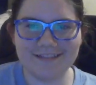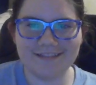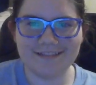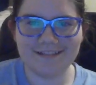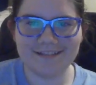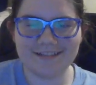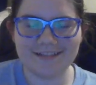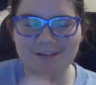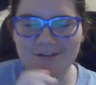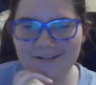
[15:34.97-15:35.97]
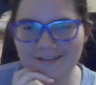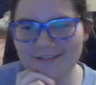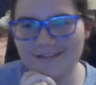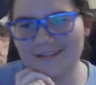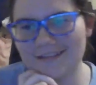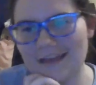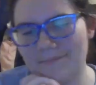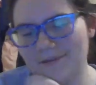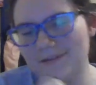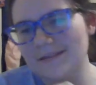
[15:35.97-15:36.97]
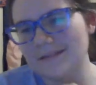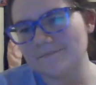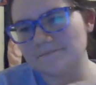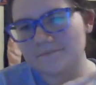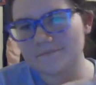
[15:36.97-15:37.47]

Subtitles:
It's a nice happy ending.